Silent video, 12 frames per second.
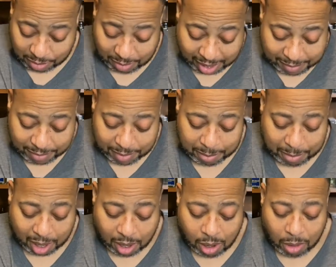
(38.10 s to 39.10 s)
you haven't,
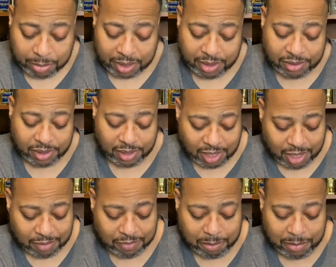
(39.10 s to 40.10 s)
by all means,
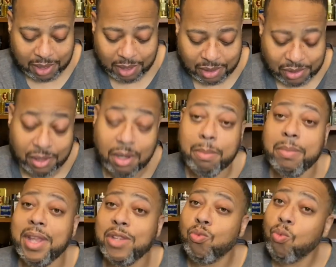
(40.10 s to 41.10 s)
give me a sub.
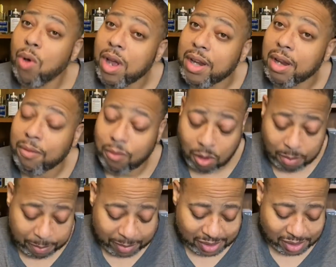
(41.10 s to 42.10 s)
That's one form
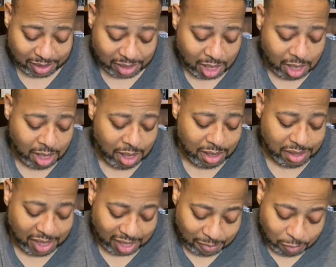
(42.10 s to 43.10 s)
of business. The
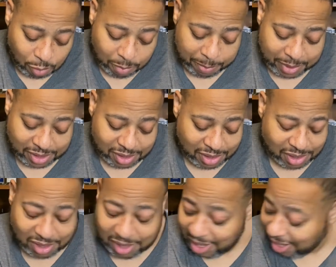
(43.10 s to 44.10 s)
second form of
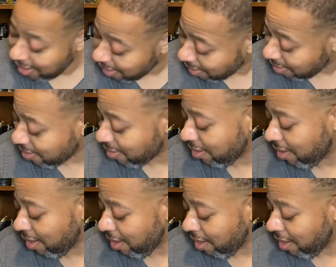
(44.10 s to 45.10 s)
business is,
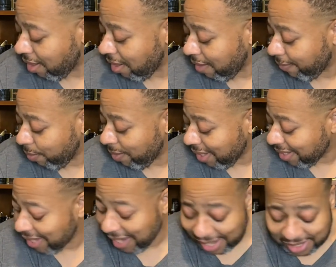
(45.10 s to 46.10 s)
if you didn't
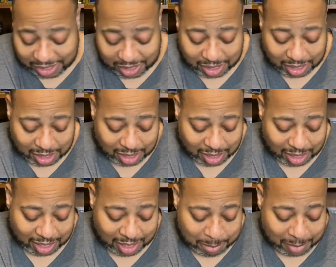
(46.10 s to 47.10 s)
catch it
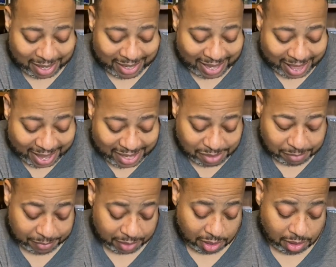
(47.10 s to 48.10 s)
in my last
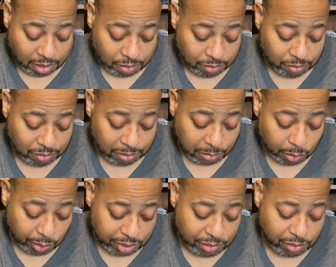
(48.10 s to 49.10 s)
video, I'm
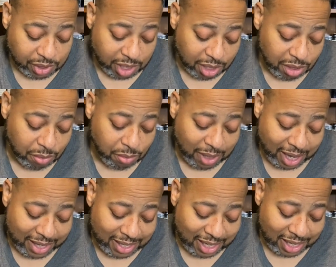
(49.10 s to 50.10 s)
going to tell you
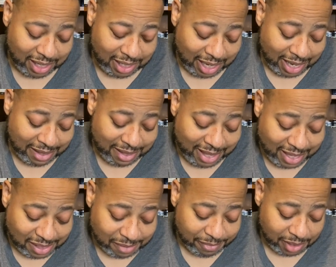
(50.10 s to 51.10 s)
again in
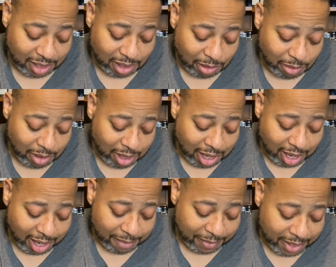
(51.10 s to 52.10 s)
this video,
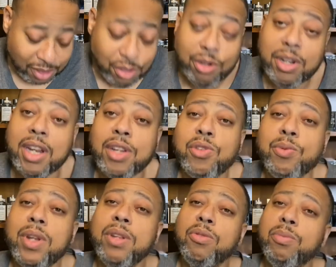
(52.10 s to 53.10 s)
I have entered into
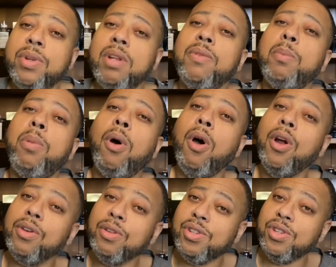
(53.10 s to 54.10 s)
a little bit of a
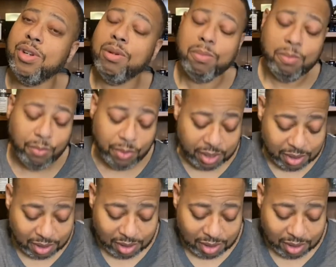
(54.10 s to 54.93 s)
partnership with,